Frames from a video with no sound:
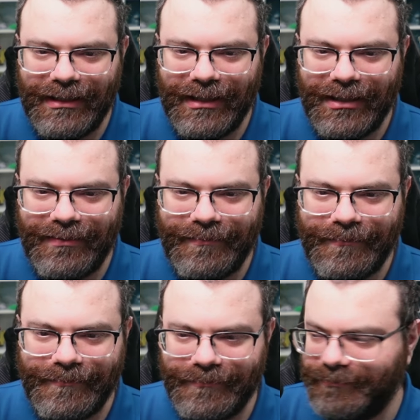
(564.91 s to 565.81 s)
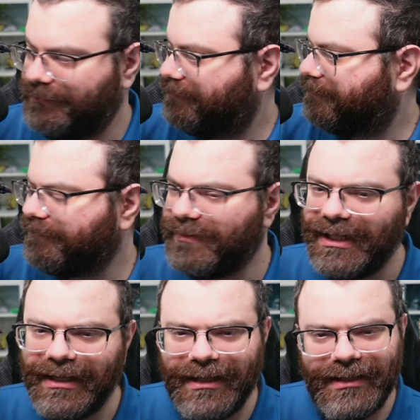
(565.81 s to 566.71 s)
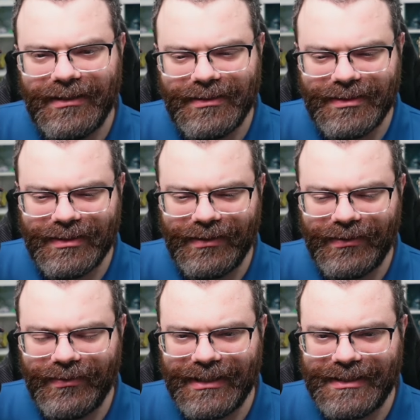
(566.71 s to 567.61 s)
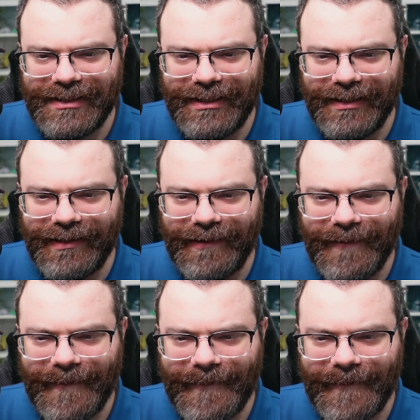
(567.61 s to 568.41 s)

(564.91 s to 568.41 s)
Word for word: Um, so let's see here.